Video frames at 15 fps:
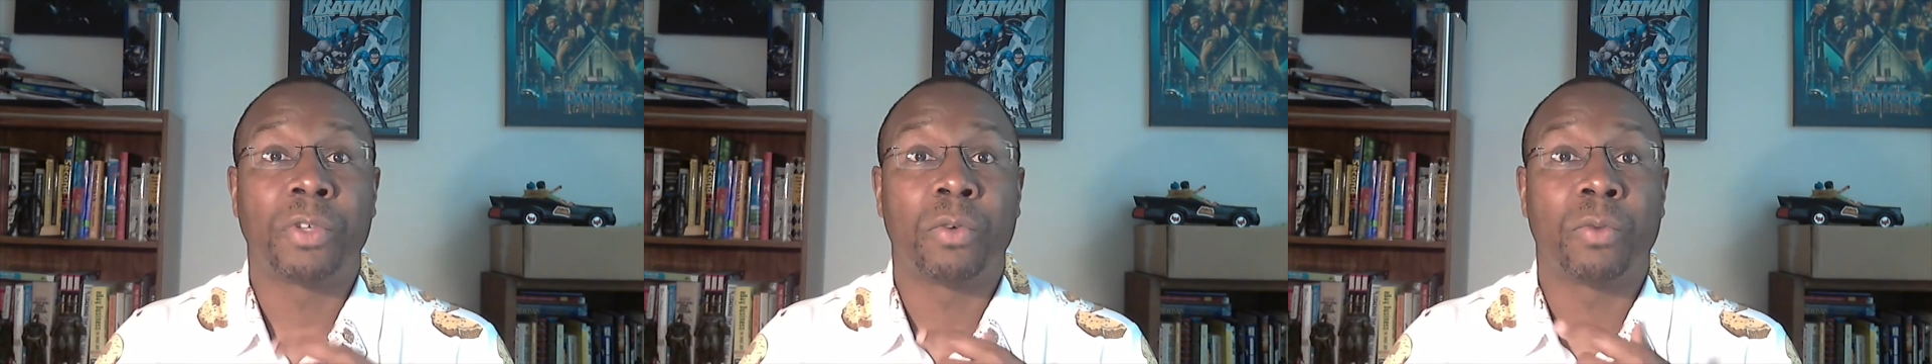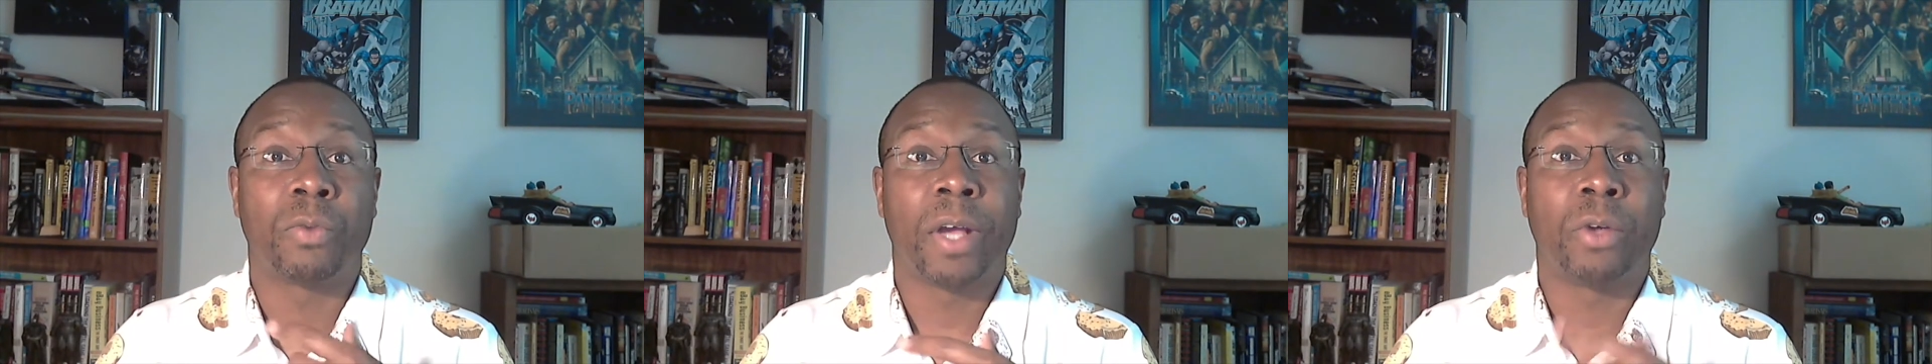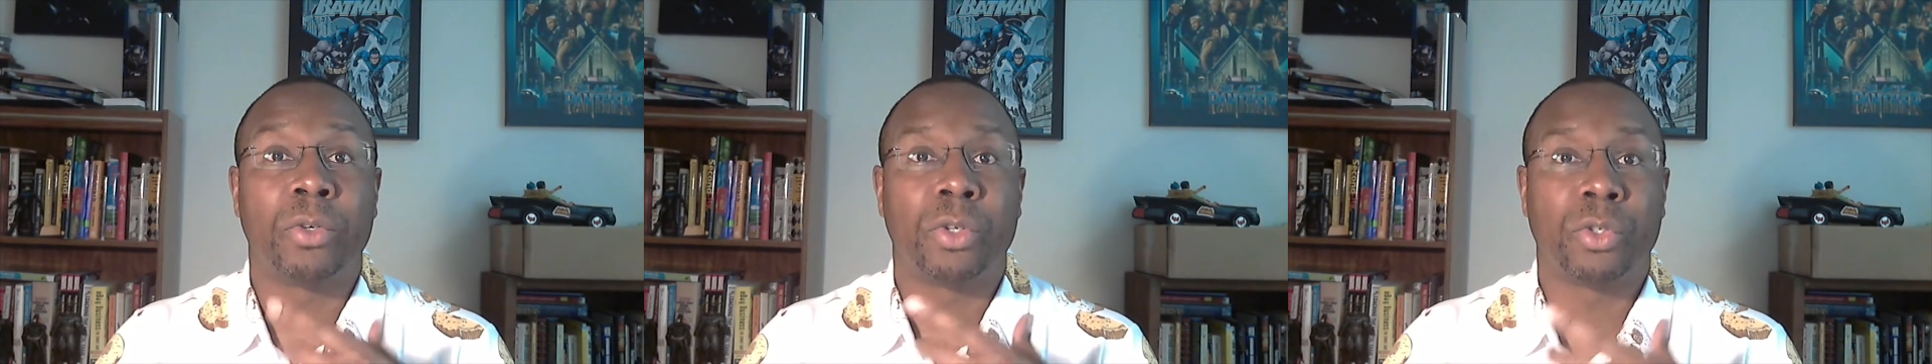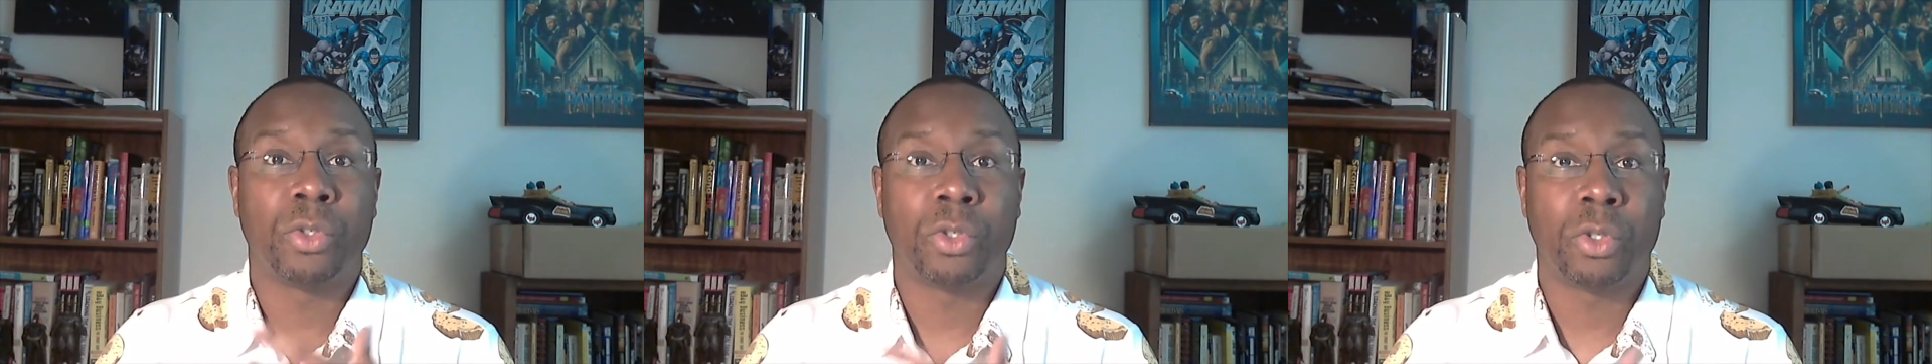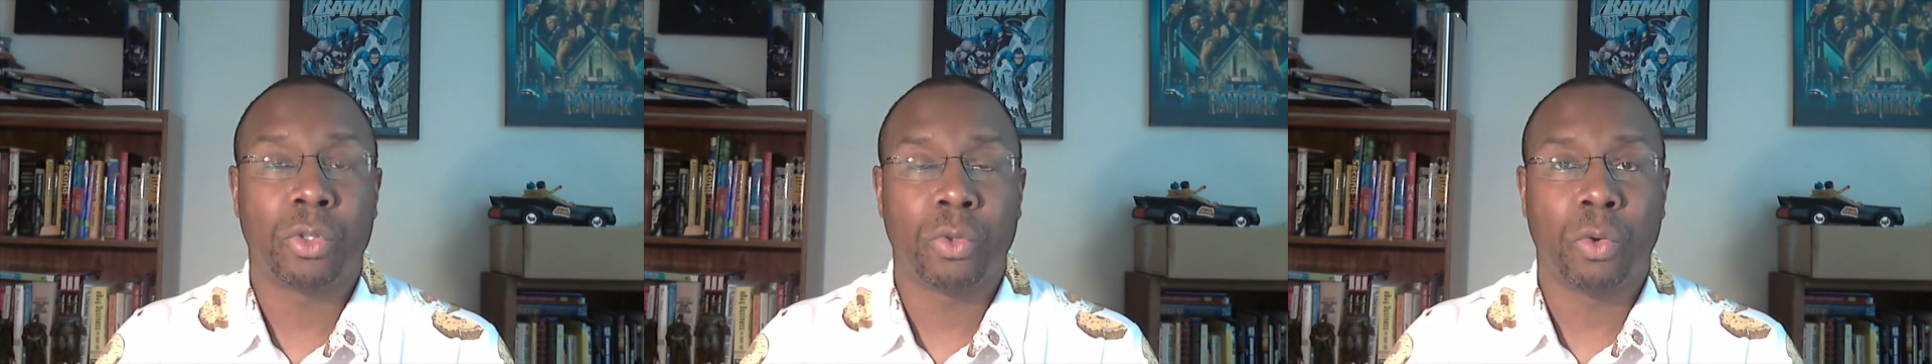around
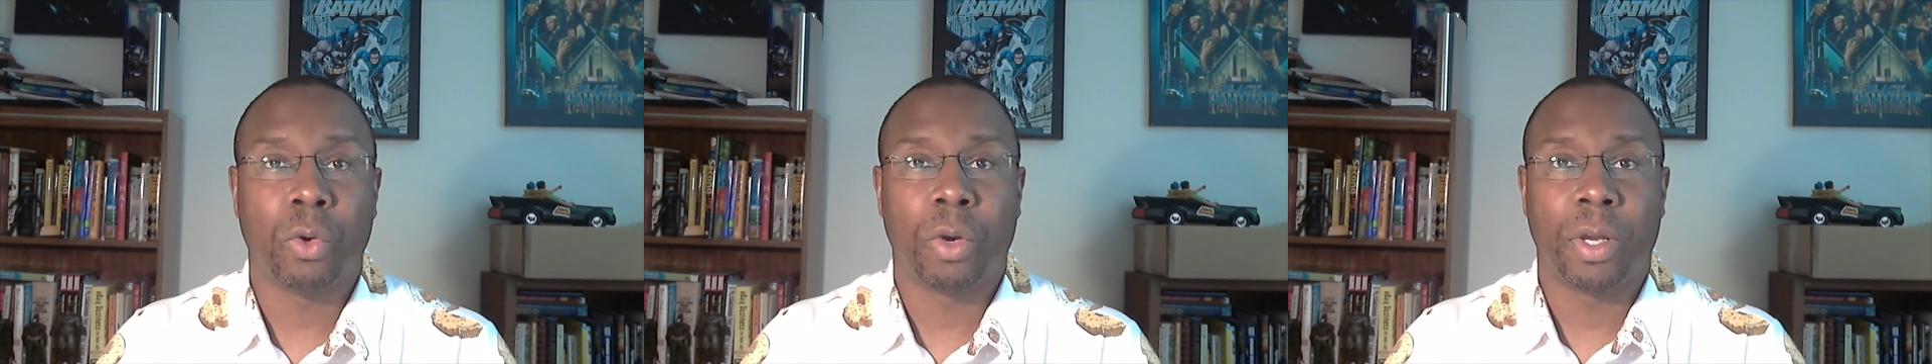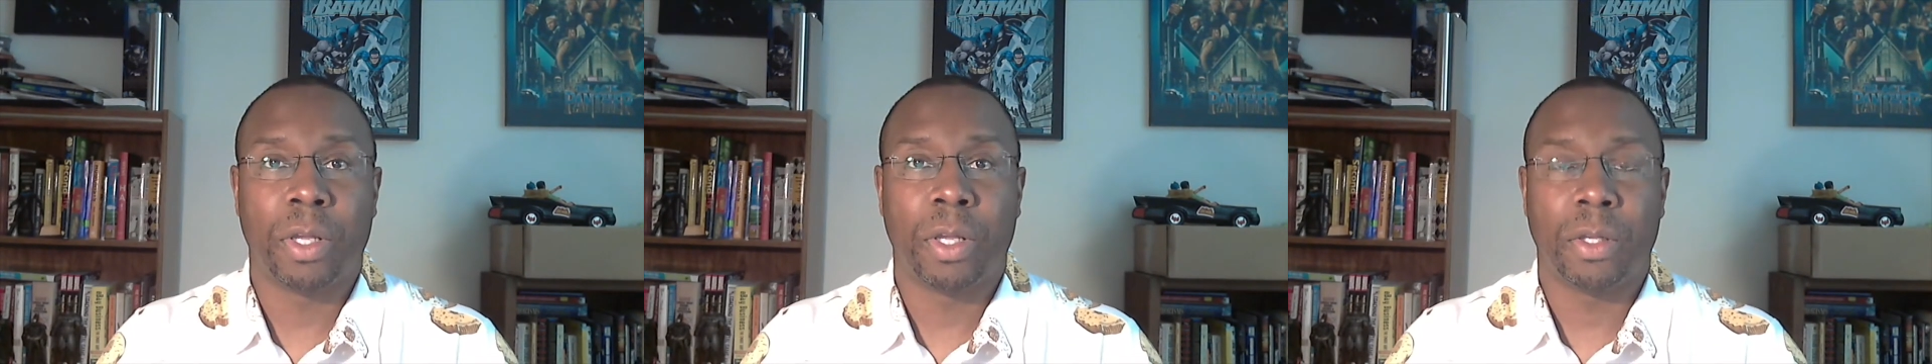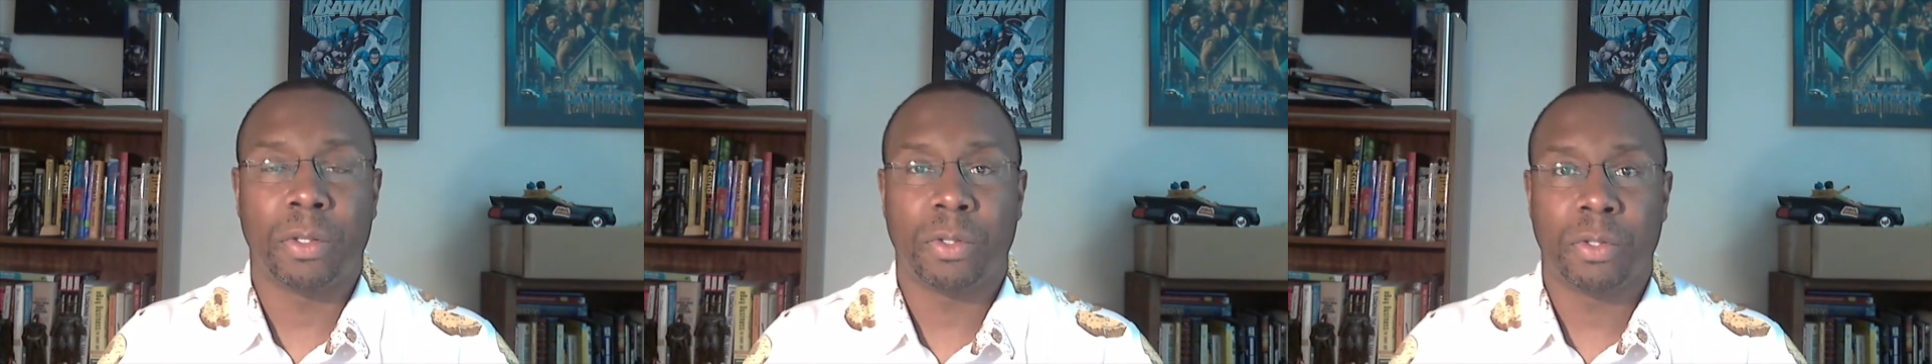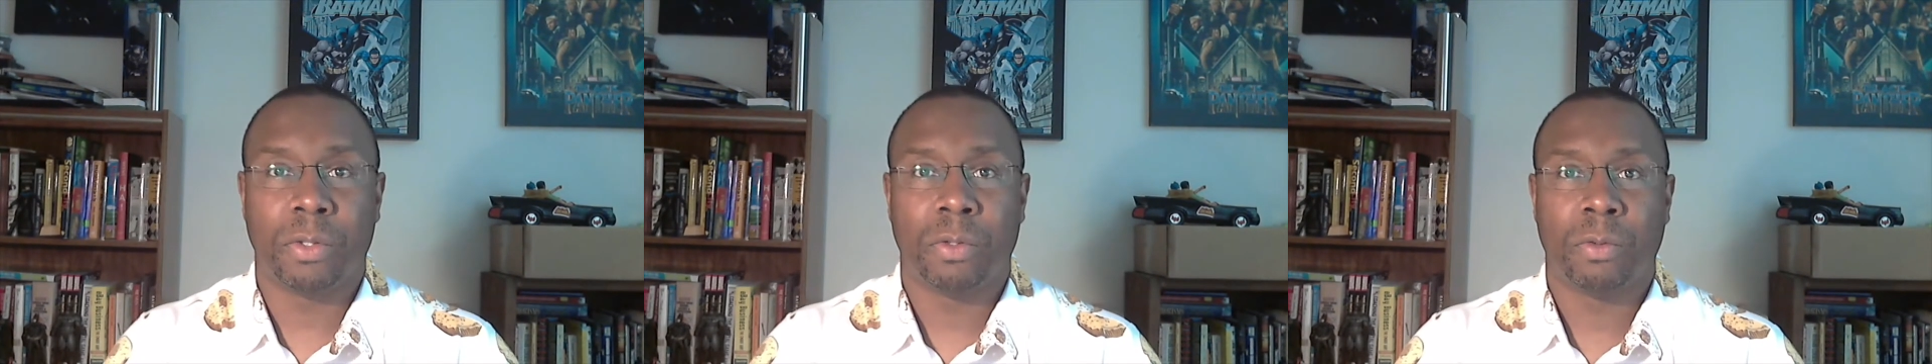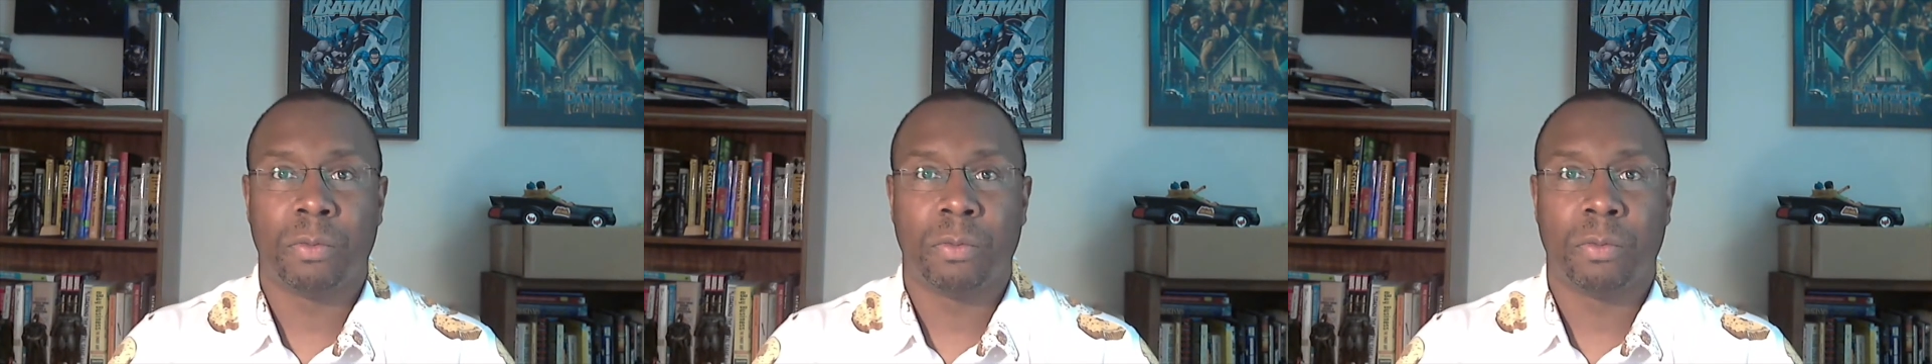stories.